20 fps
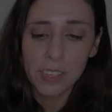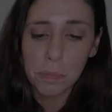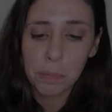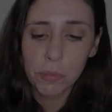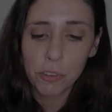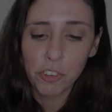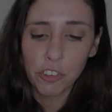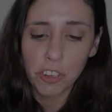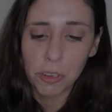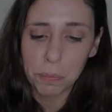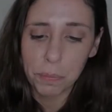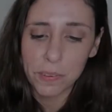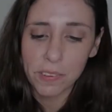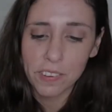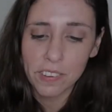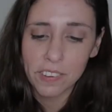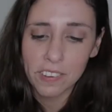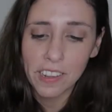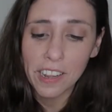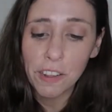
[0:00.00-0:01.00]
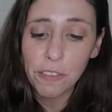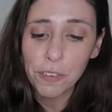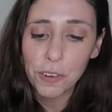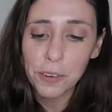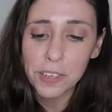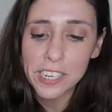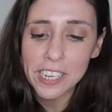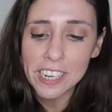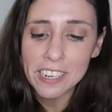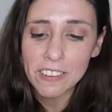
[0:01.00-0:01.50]
dipped chips,
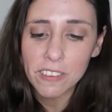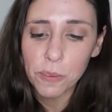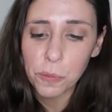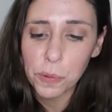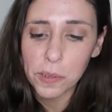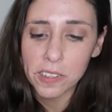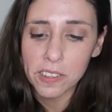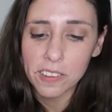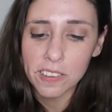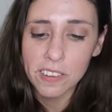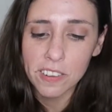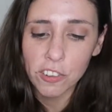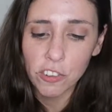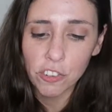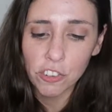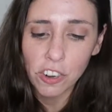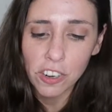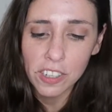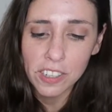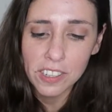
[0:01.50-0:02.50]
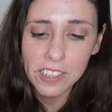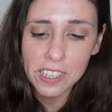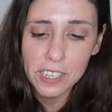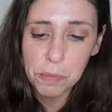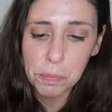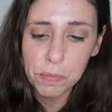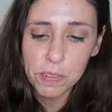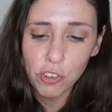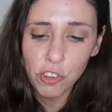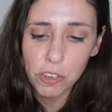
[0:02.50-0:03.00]
savory and sweet. These chocolate
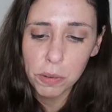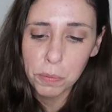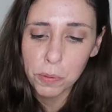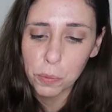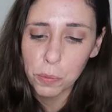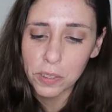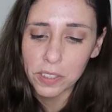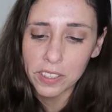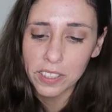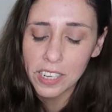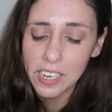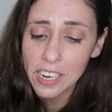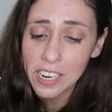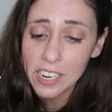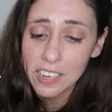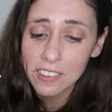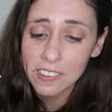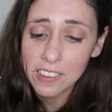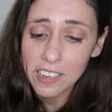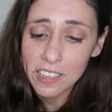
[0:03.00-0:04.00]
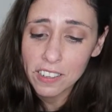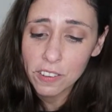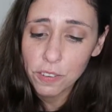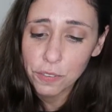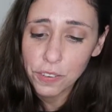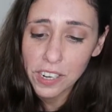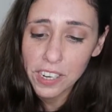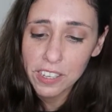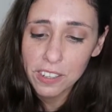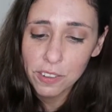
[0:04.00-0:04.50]
dipped chips will
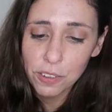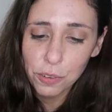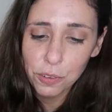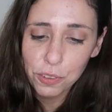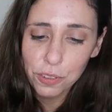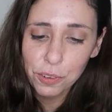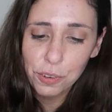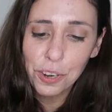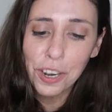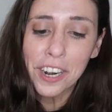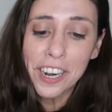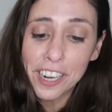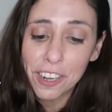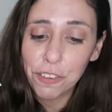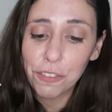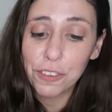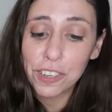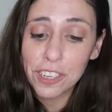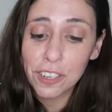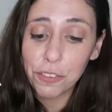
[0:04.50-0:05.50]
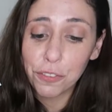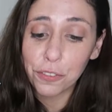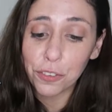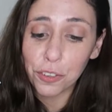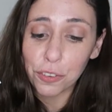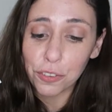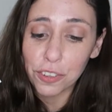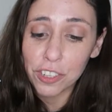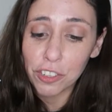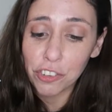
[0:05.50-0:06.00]
satisfy those craving
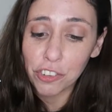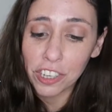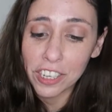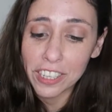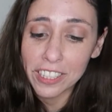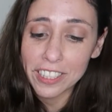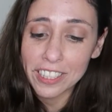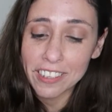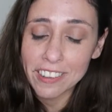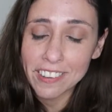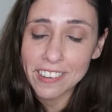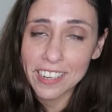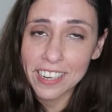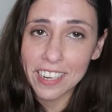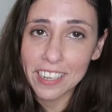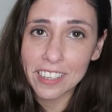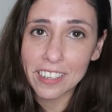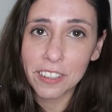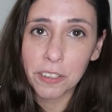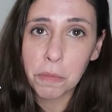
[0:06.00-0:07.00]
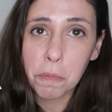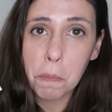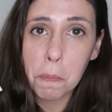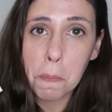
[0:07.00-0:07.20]
for rich, healthy snack.